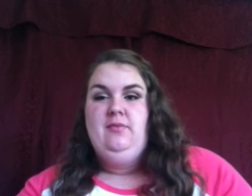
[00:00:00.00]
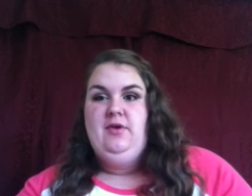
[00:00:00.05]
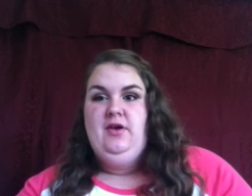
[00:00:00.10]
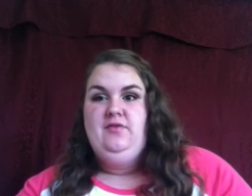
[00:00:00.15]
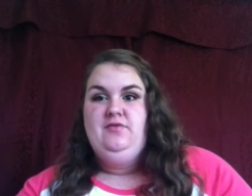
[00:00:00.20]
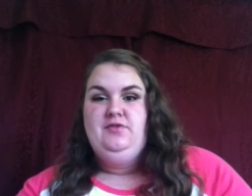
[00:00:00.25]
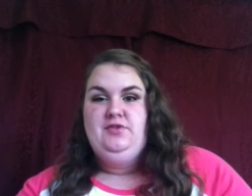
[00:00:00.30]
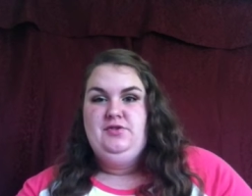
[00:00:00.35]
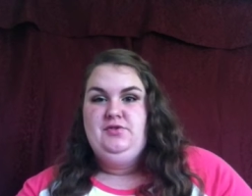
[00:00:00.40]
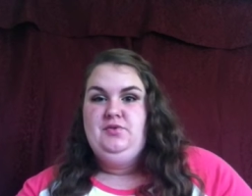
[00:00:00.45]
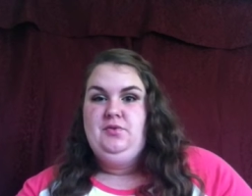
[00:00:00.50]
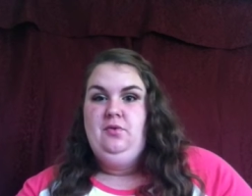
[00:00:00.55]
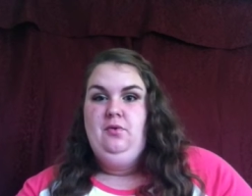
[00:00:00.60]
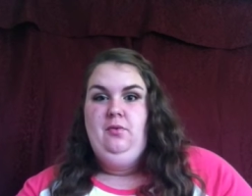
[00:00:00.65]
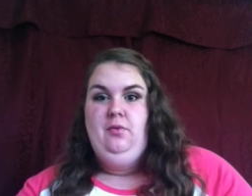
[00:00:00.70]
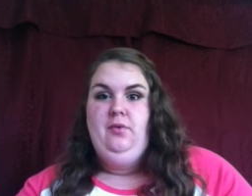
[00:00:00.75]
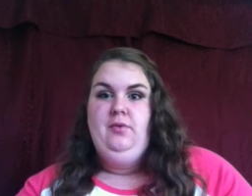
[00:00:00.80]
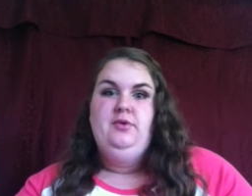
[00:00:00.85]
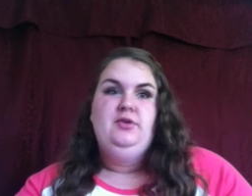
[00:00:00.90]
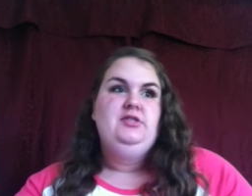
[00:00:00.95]
After school,
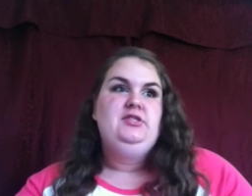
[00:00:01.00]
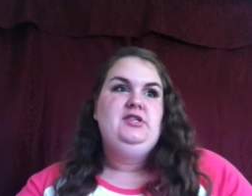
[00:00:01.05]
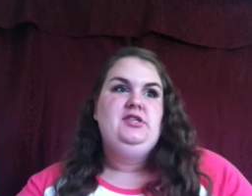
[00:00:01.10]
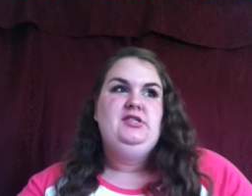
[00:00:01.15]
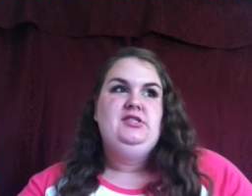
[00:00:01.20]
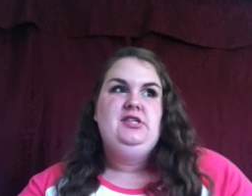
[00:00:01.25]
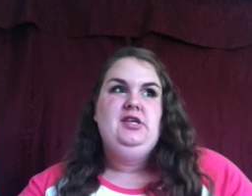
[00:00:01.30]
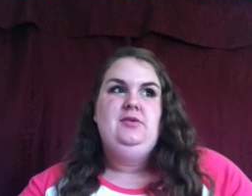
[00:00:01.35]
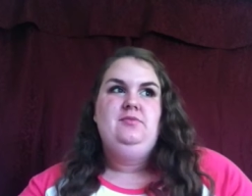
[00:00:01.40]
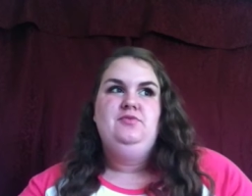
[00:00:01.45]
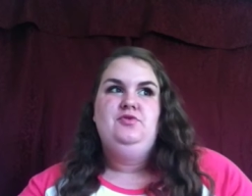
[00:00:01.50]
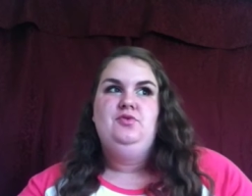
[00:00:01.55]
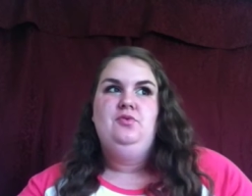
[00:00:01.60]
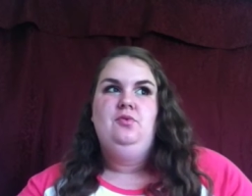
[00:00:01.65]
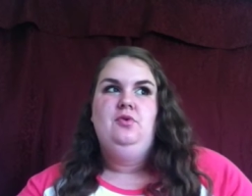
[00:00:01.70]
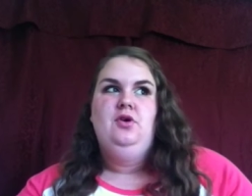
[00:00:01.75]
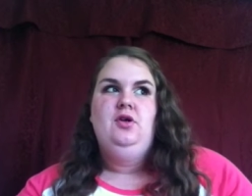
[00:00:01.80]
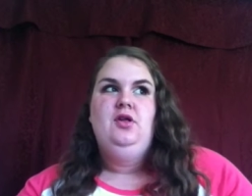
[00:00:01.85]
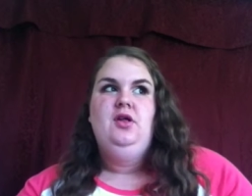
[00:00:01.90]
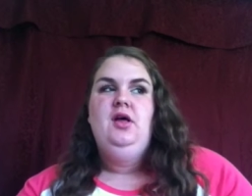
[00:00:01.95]
we went to the same
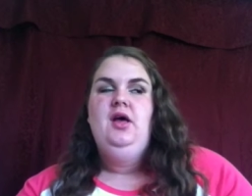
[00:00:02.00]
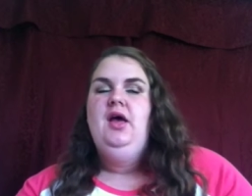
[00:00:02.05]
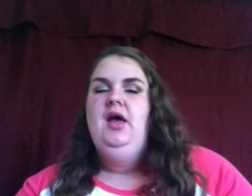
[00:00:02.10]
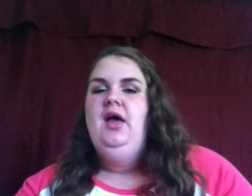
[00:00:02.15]
school,